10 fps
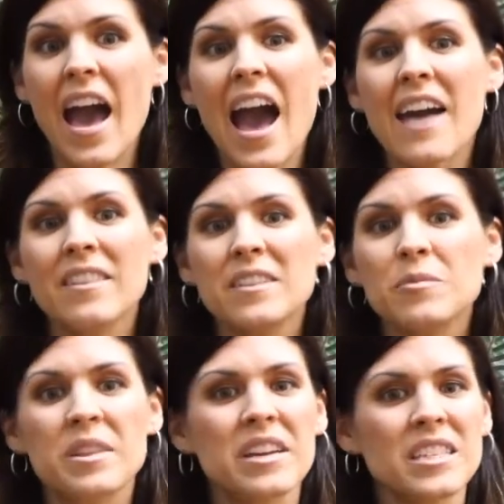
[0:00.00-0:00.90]
Athletes
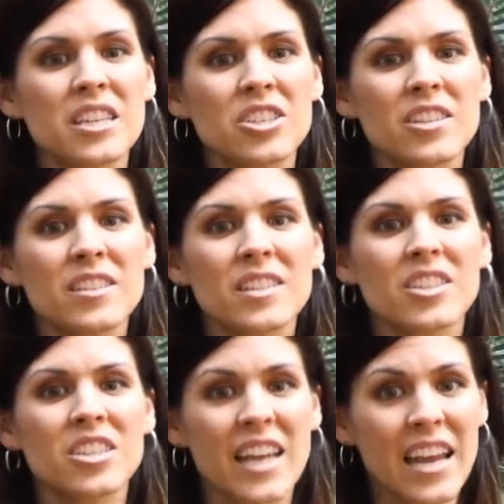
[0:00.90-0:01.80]
with conditions
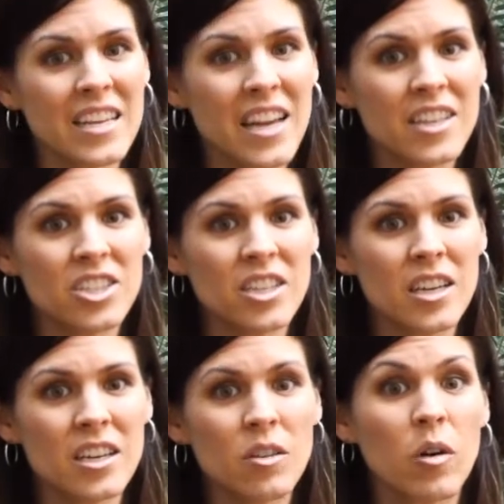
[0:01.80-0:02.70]
such as
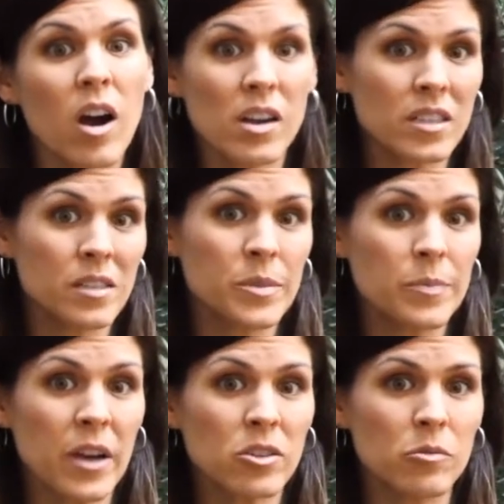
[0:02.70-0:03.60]
ADHD or autism
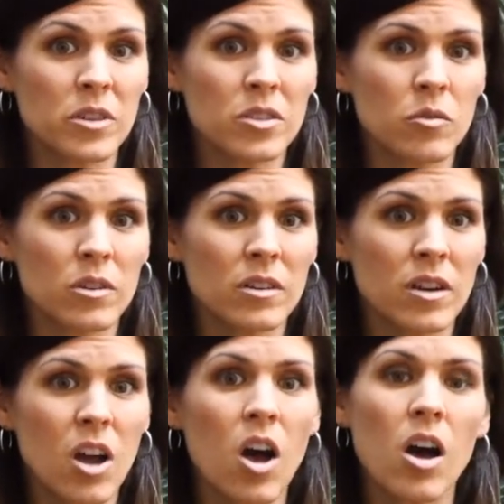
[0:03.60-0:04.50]
spectrum disorder,
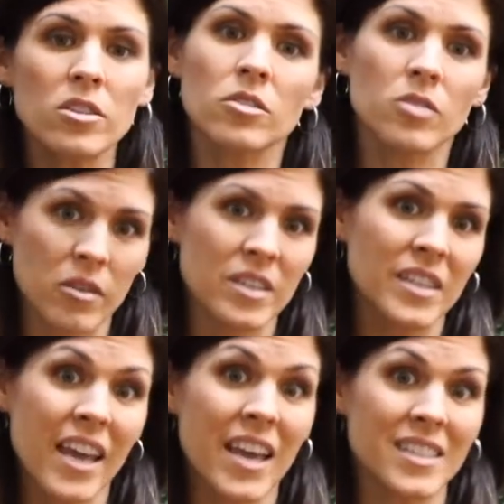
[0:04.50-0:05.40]
also known as
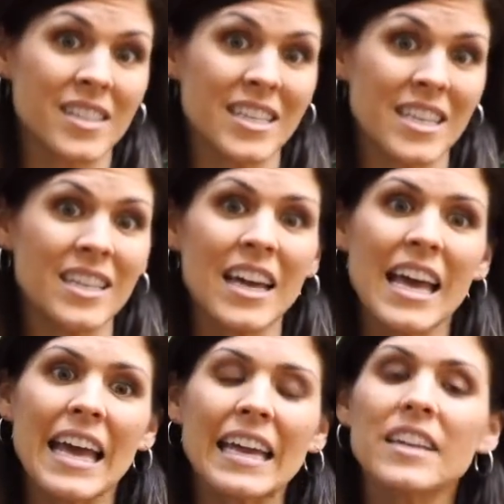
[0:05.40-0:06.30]
ASD,
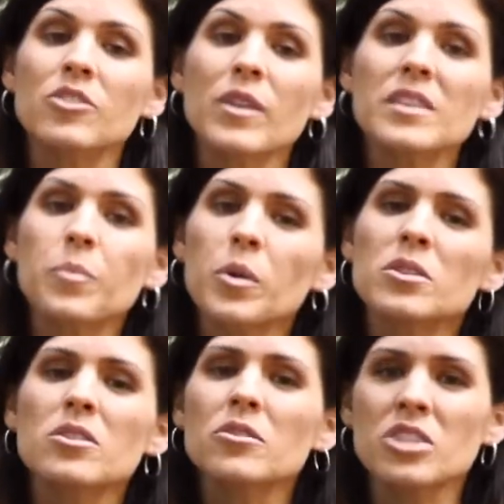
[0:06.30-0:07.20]
can address
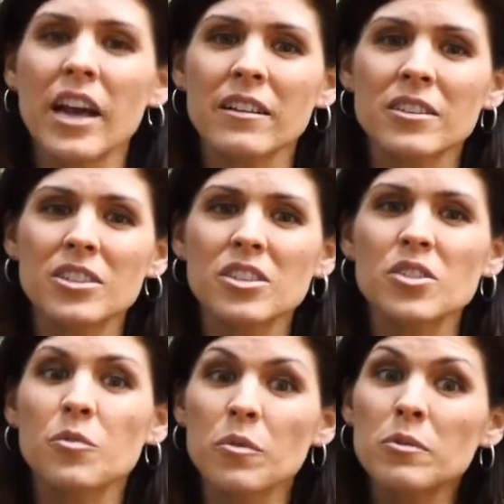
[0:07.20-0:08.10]
personal challenges
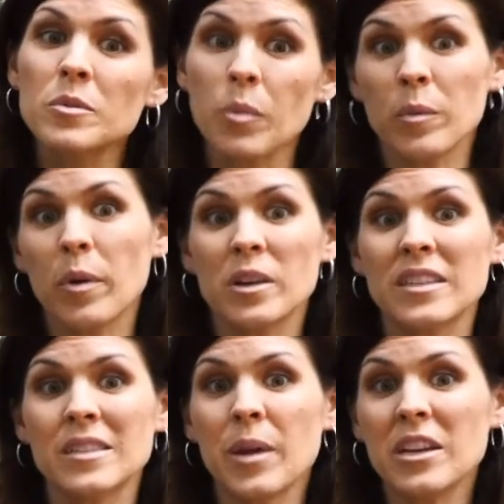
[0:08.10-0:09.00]
through sport
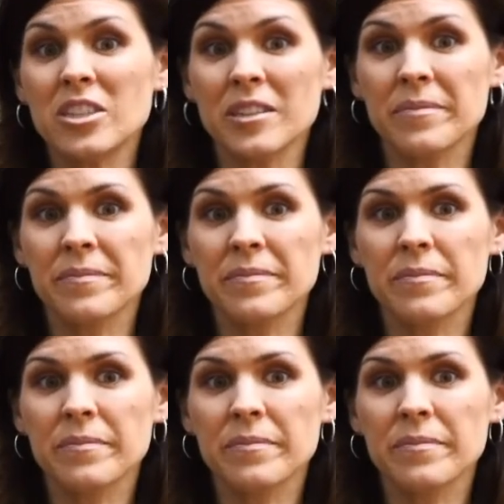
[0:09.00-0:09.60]
participation.